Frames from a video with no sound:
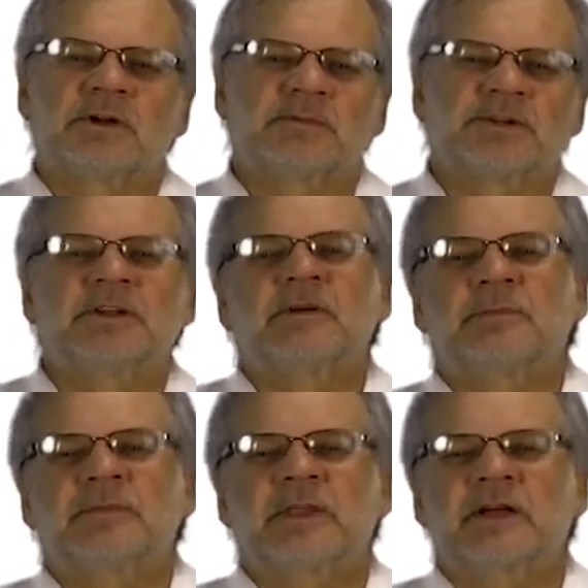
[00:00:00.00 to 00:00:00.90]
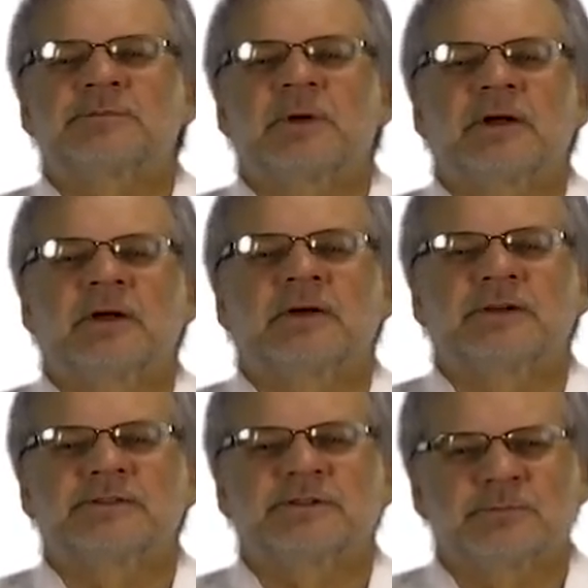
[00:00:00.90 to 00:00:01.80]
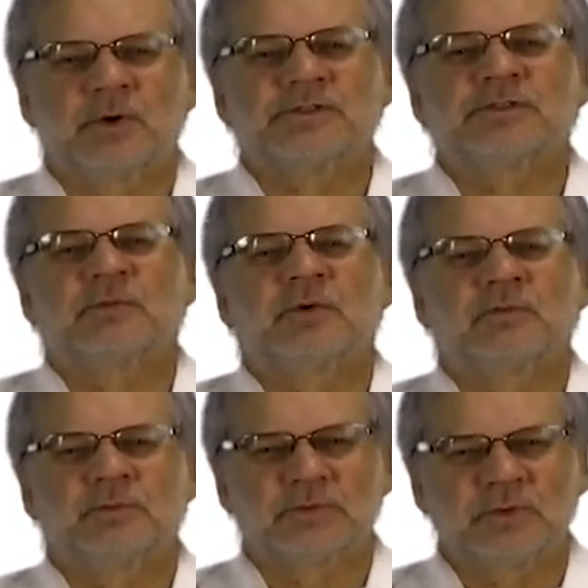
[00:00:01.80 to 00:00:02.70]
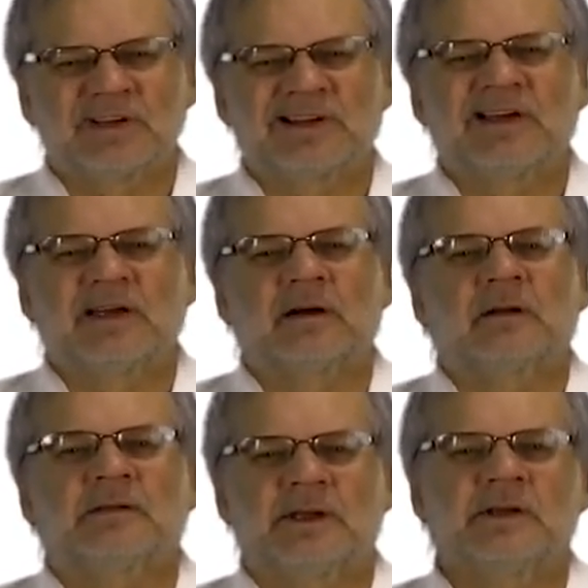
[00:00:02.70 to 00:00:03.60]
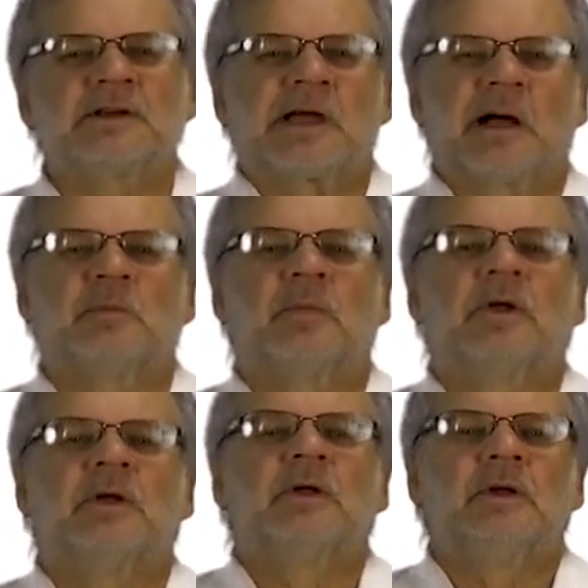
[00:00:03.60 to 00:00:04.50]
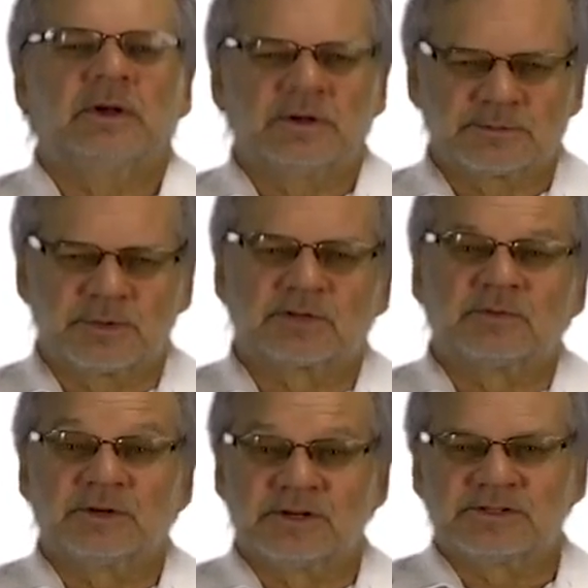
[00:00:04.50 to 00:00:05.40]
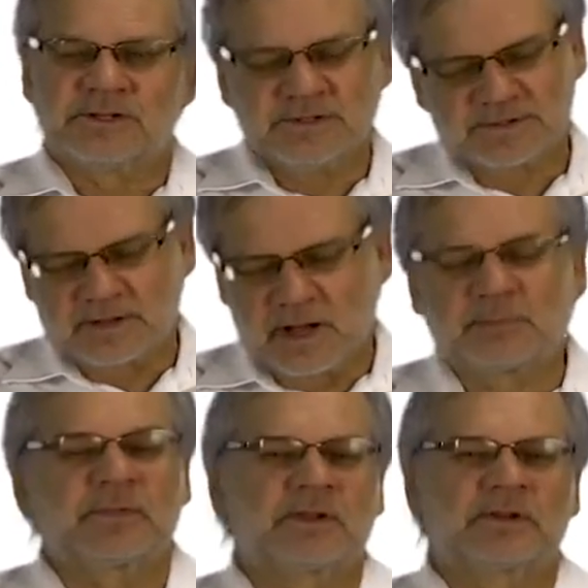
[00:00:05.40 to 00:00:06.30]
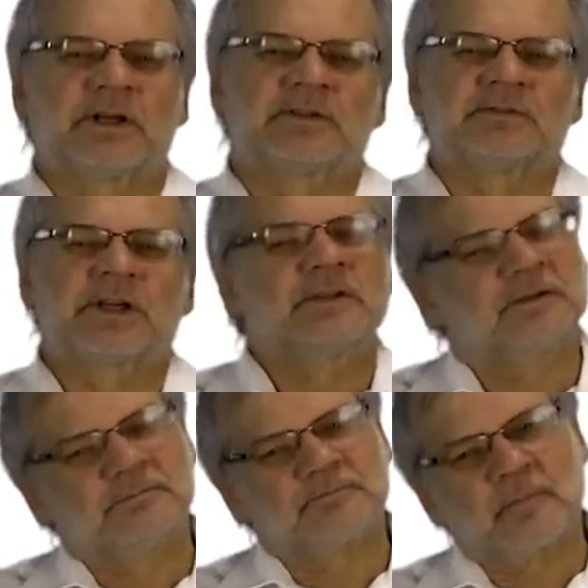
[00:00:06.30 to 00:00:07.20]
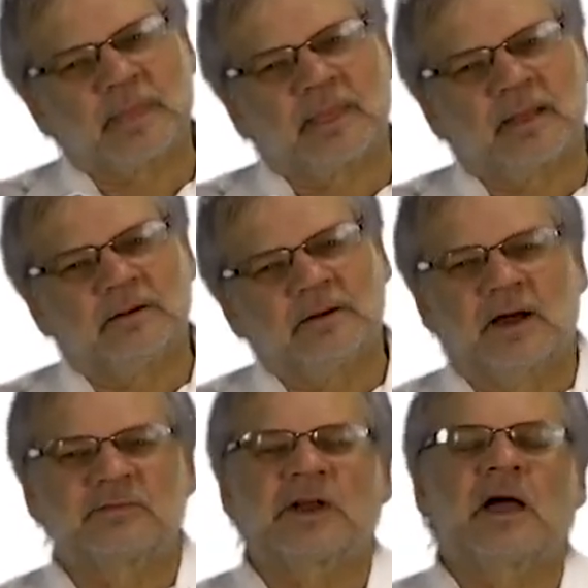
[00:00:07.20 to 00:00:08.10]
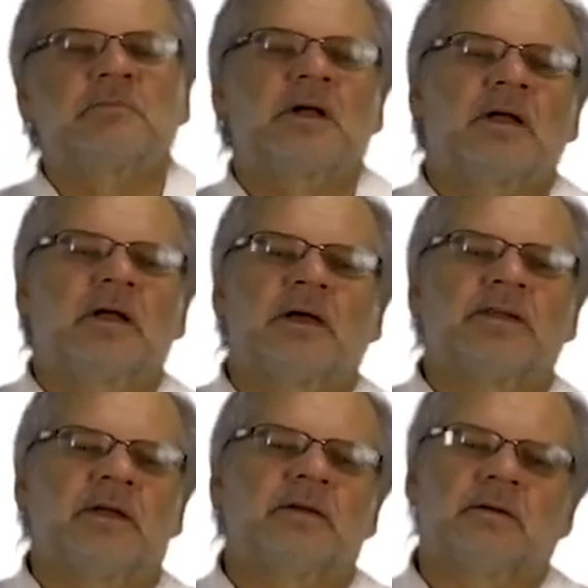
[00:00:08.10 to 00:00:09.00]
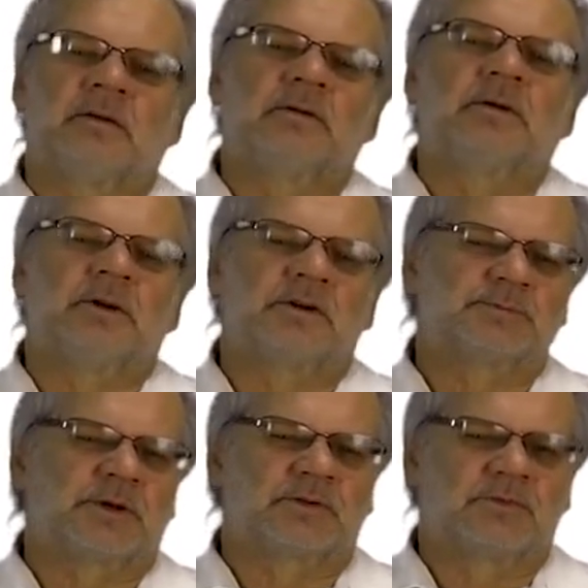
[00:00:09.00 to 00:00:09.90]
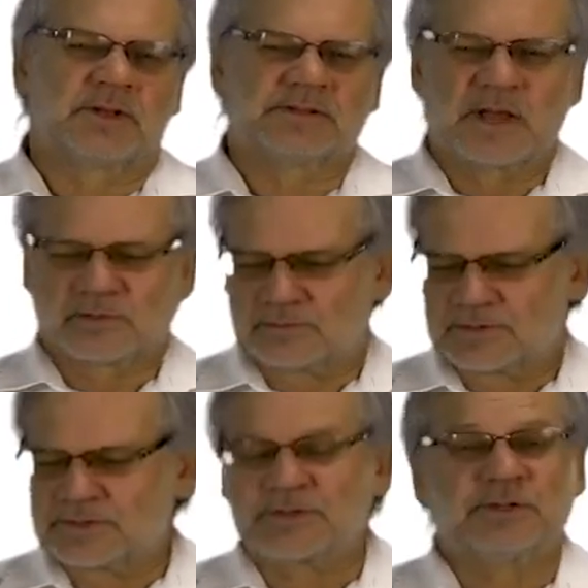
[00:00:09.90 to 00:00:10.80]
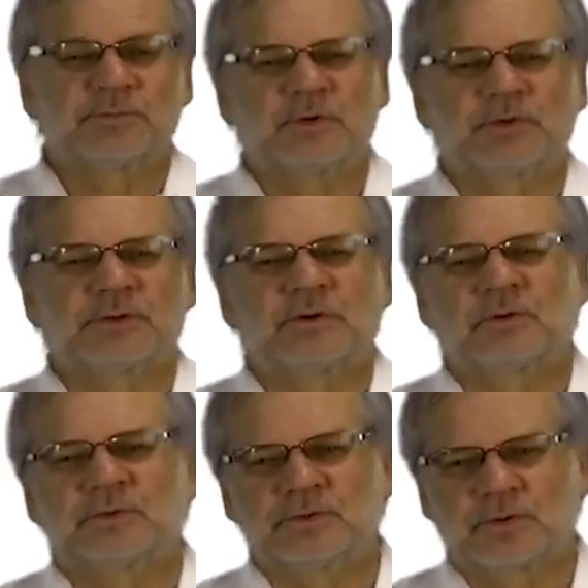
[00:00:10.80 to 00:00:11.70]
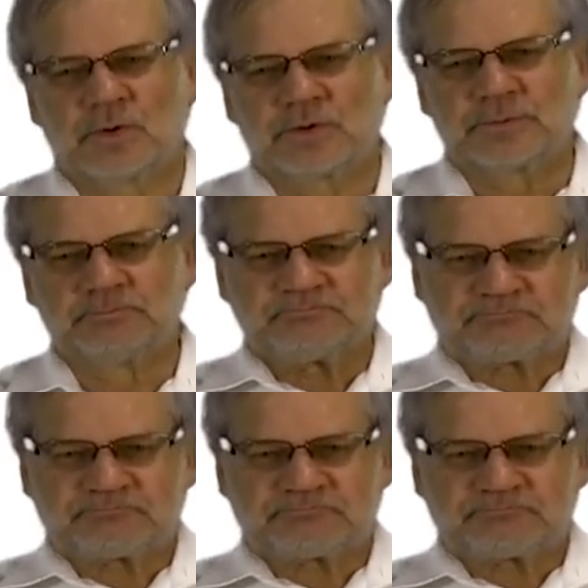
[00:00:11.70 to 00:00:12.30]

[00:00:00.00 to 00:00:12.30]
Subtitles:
And the representative taxpayer is responsible to declare the income in respect of the deceased up till the date of death, lifetime, and then in respect of the estate of the deceased person to SARS.